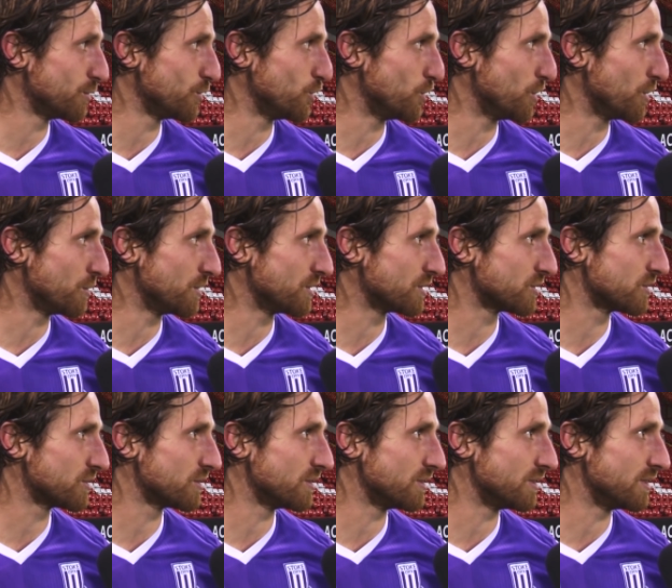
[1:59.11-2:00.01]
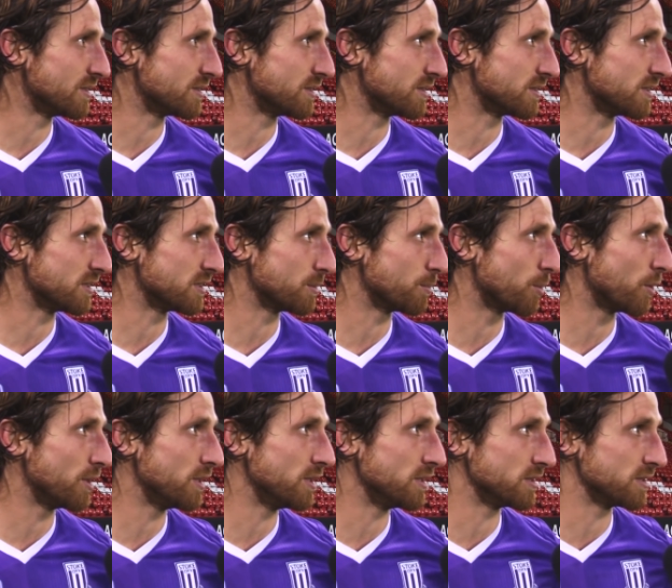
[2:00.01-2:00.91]
you know, it's it's as
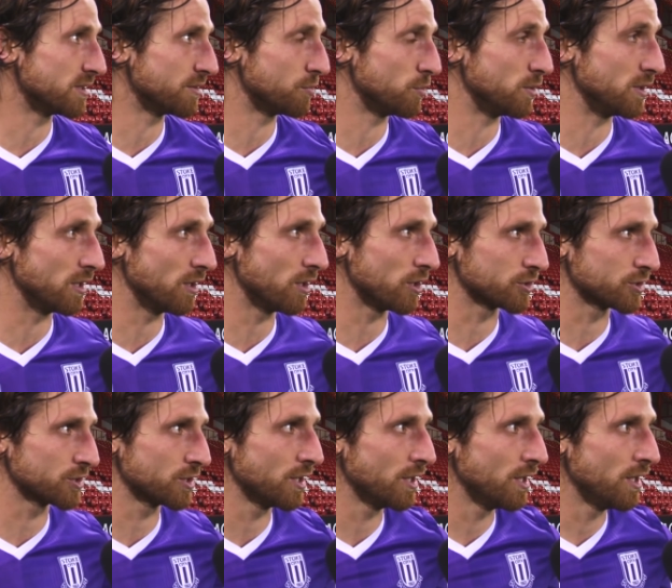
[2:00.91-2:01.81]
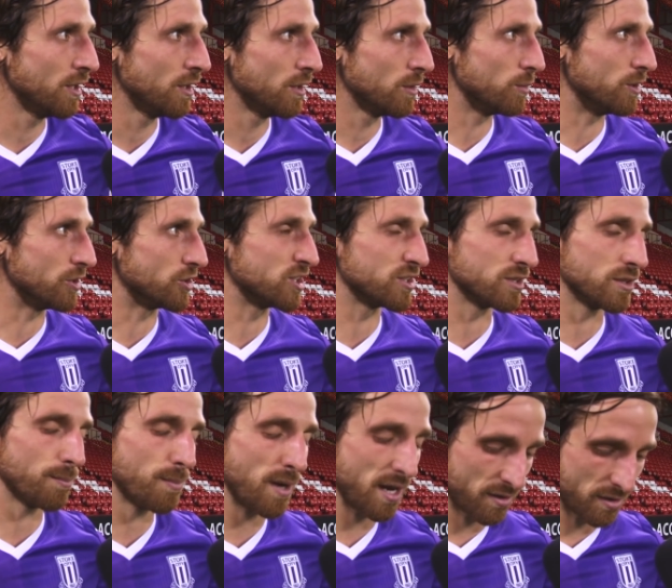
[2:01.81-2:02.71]
disappointing as if we would lost, which
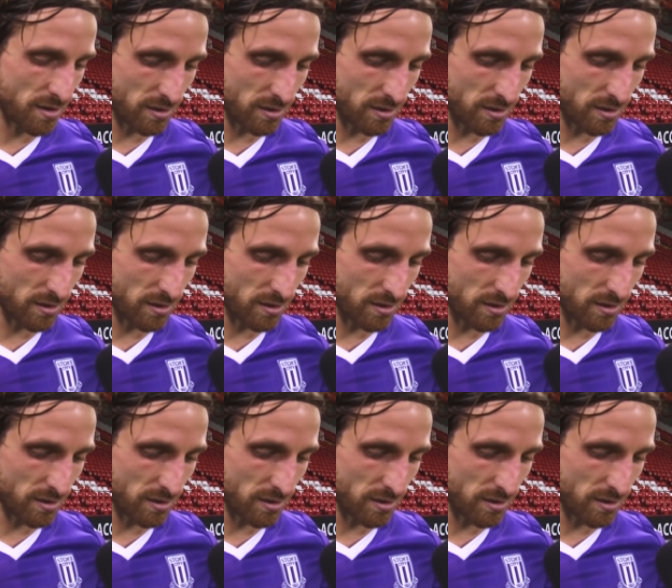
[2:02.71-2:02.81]
isn't a bad